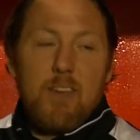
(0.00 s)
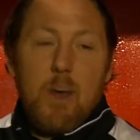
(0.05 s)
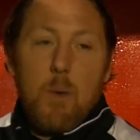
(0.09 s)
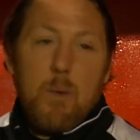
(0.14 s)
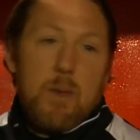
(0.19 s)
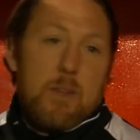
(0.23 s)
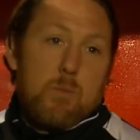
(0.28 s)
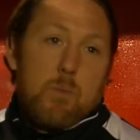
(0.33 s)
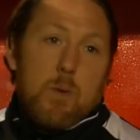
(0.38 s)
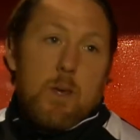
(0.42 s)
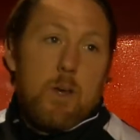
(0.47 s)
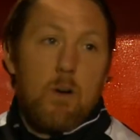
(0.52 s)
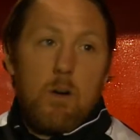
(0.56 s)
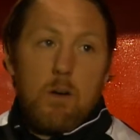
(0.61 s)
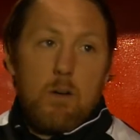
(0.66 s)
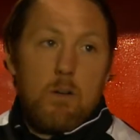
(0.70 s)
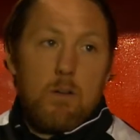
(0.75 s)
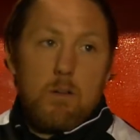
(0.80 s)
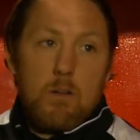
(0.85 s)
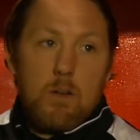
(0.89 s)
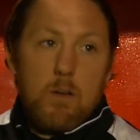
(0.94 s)
Yeah, we
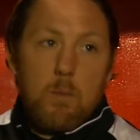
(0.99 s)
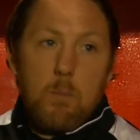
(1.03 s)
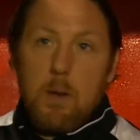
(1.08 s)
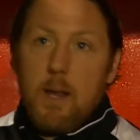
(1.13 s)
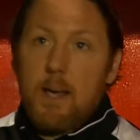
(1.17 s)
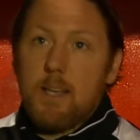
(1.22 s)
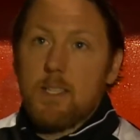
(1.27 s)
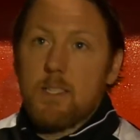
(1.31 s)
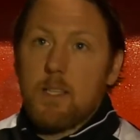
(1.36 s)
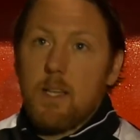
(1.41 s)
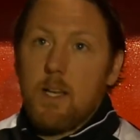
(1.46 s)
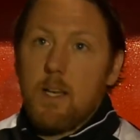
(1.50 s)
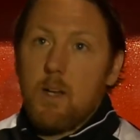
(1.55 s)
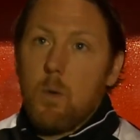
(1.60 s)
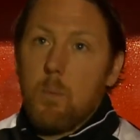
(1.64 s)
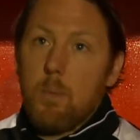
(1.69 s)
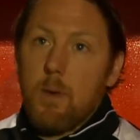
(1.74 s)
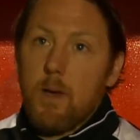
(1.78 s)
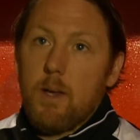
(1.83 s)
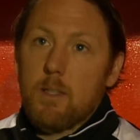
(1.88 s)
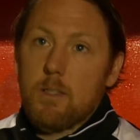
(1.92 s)
got complacent a
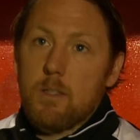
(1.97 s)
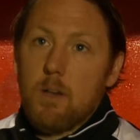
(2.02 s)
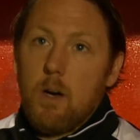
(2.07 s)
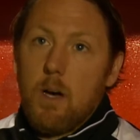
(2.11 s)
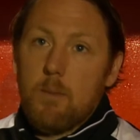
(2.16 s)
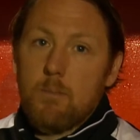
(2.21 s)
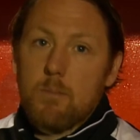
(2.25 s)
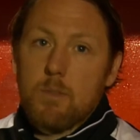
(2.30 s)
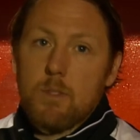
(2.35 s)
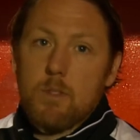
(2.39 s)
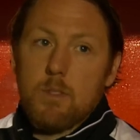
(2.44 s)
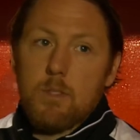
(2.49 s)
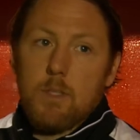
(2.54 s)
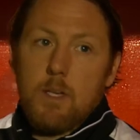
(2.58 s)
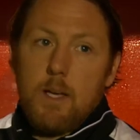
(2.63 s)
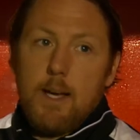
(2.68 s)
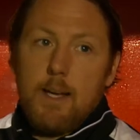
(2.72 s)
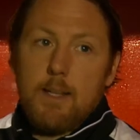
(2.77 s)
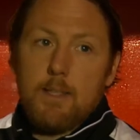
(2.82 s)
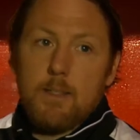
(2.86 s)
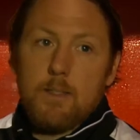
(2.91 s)
little bit at times,
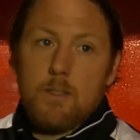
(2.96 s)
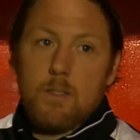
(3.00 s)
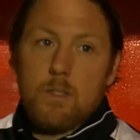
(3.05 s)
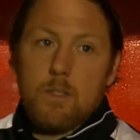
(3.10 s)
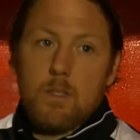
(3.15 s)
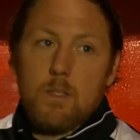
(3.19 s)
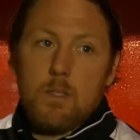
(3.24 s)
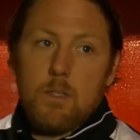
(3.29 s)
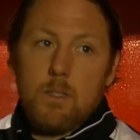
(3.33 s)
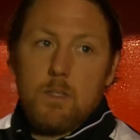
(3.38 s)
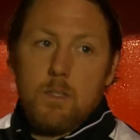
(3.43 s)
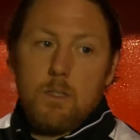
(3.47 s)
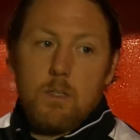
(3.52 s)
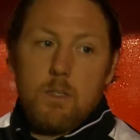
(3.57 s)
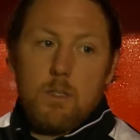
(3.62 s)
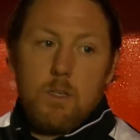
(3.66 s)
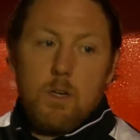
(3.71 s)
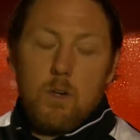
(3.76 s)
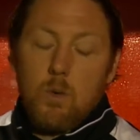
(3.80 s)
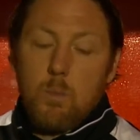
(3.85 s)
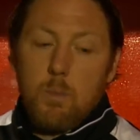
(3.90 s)
and
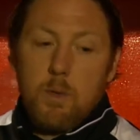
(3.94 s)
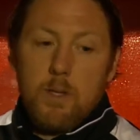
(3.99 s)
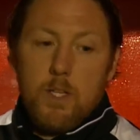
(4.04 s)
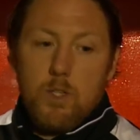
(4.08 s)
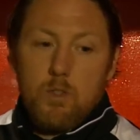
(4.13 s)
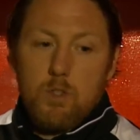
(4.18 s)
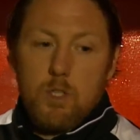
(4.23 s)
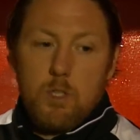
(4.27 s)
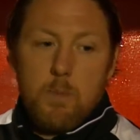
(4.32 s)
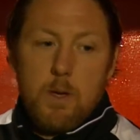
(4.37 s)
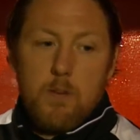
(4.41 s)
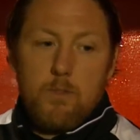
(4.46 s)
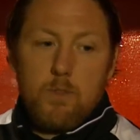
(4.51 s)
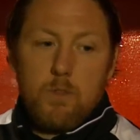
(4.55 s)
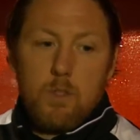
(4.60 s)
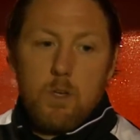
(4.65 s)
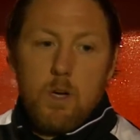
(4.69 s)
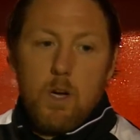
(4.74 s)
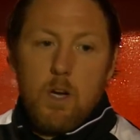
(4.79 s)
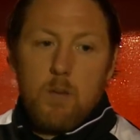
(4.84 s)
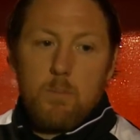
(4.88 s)
you know, not being disrespectful
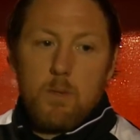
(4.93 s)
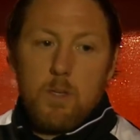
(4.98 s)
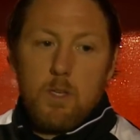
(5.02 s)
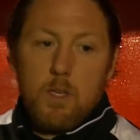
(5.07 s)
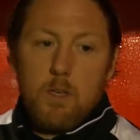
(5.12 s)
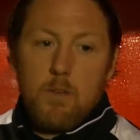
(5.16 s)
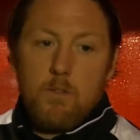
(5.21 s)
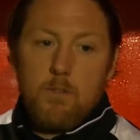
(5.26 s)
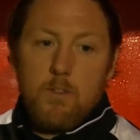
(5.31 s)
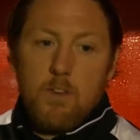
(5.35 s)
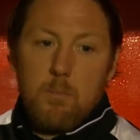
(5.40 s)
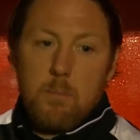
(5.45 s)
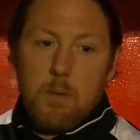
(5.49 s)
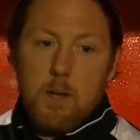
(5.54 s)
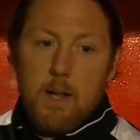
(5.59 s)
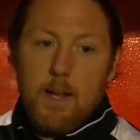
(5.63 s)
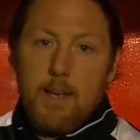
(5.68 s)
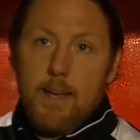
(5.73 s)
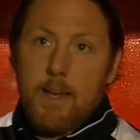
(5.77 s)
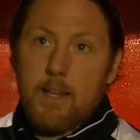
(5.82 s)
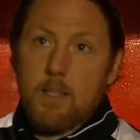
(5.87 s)
to Hythe, but if you
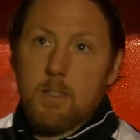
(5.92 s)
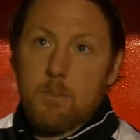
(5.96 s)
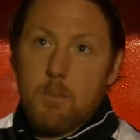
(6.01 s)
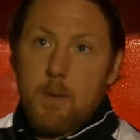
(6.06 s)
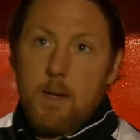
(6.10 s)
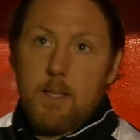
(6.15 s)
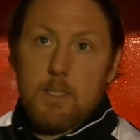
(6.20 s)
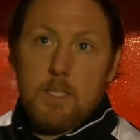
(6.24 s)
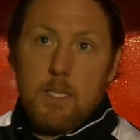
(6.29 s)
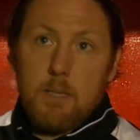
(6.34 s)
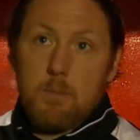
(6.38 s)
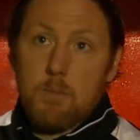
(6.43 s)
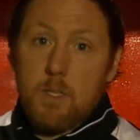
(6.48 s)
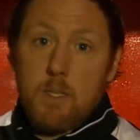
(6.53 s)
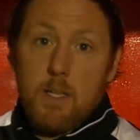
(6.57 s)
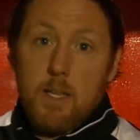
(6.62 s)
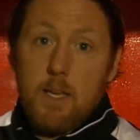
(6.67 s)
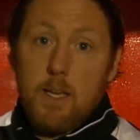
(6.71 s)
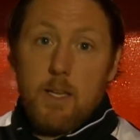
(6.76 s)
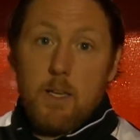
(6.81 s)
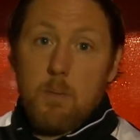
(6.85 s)
play against better teams,
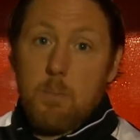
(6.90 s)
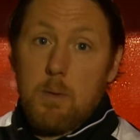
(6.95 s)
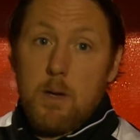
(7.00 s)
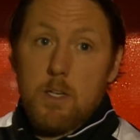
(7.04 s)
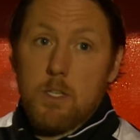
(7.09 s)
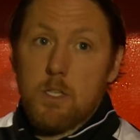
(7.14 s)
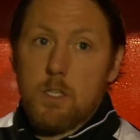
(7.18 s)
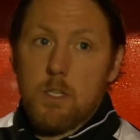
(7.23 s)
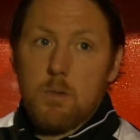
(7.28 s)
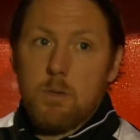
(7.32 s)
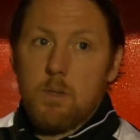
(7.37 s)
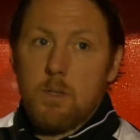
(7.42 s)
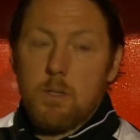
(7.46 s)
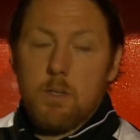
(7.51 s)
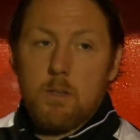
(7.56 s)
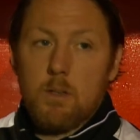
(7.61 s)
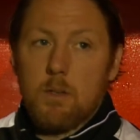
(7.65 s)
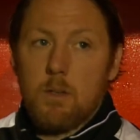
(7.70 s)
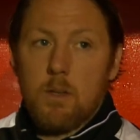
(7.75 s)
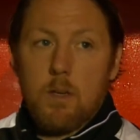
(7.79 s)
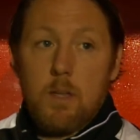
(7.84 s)
then they're going to punish you,
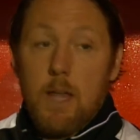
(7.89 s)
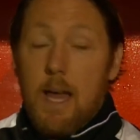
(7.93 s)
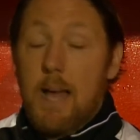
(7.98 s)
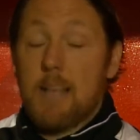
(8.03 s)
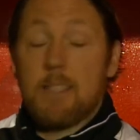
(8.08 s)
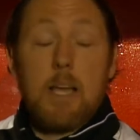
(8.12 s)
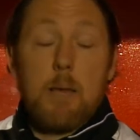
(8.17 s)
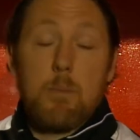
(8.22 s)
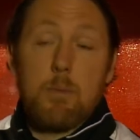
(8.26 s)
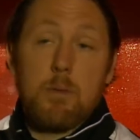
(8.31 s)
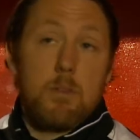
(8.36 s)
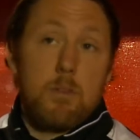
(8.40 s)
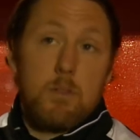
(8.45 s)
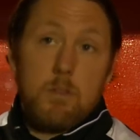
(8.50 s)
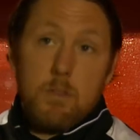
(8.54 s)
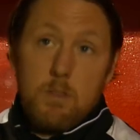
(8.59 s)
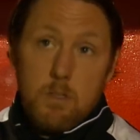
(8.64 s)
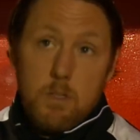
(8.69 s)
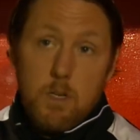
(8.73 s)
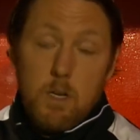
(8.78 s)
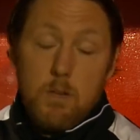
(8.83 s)
and that has
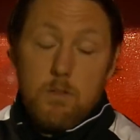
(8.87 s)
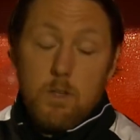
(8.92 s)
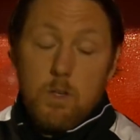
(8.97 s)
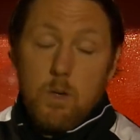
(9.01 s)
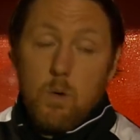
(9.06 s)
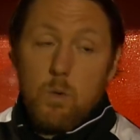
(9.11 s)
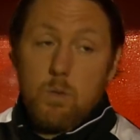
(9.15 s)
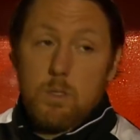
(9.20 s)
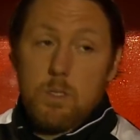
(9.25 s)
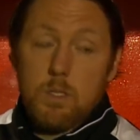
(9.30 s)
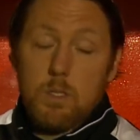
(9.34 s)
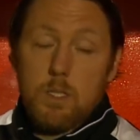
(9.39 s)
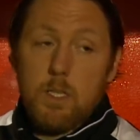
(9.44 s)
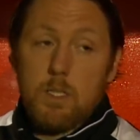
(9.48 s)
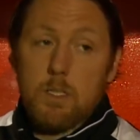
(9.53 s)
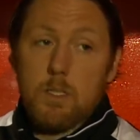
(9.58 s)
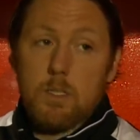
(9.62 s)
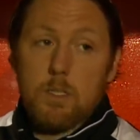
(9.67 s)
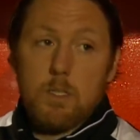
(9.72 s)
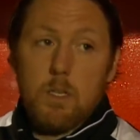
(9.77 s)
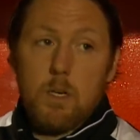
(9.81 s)
happened, you know, over the course of the
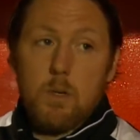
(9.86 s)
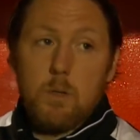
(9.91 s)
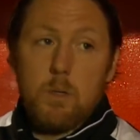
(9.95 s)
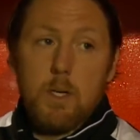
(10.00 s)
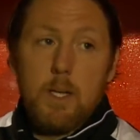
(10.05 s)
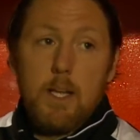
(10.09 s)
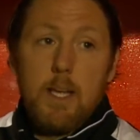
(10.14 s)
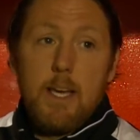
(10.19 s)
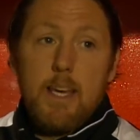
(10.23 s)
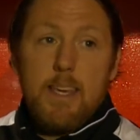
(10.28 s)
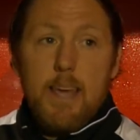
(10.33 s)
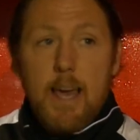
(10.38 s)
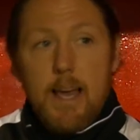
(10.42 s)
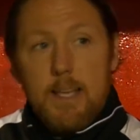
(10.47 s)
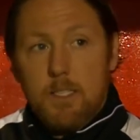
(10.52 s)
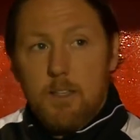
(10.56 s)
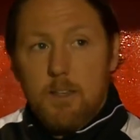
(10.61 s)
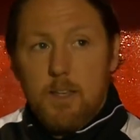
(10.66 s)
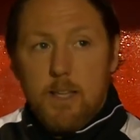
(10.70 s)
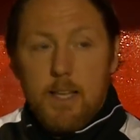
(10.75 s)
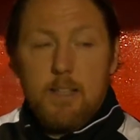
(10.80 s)
season. So, yeah,
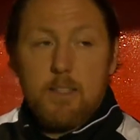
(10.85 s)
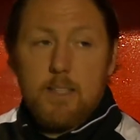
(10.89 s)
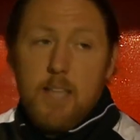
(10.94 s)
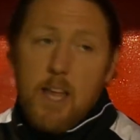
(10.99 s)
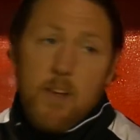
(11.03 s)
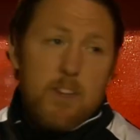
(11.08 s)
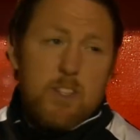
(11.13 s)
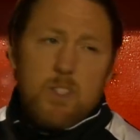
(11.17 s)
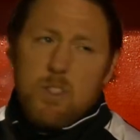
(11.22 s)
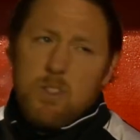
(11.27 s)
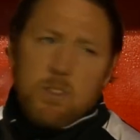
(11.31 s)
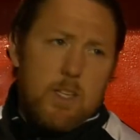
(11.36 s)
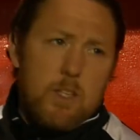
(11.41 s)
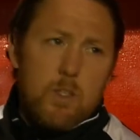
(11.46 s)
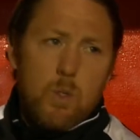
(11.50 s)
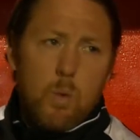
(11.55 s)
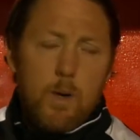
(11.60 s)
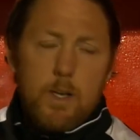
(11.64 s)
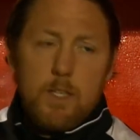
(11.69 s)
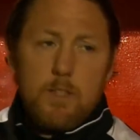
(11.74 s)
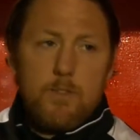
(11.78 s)
there's
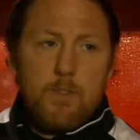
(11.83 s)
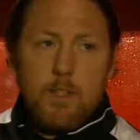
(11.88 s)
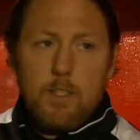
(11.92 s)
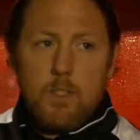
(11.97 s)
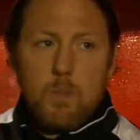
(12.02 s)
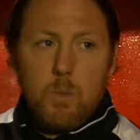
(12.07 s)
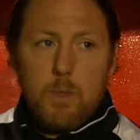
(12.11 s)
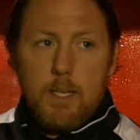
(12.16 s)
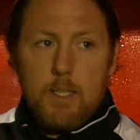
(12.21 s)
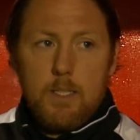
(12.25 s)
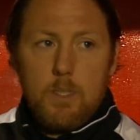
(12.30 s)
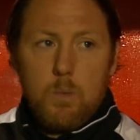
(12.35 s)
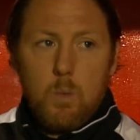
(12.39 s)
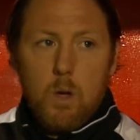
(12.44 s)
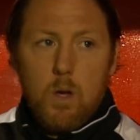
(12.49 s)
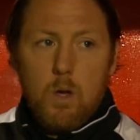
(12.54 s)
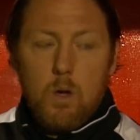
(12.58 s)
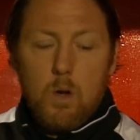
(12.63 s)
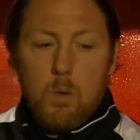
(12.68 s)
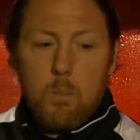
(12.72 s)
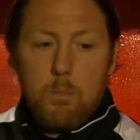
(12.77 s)
always things that we need to
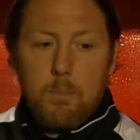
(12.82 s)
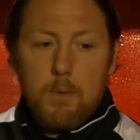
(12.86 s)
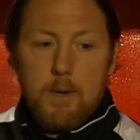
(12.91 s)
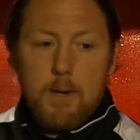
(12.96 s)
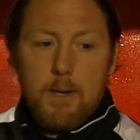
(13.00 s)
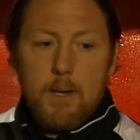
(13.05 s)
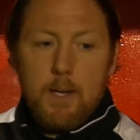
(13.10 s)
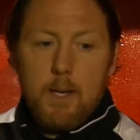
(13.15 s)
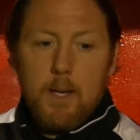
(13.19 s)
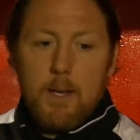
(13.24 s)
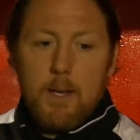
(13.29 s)
work on, but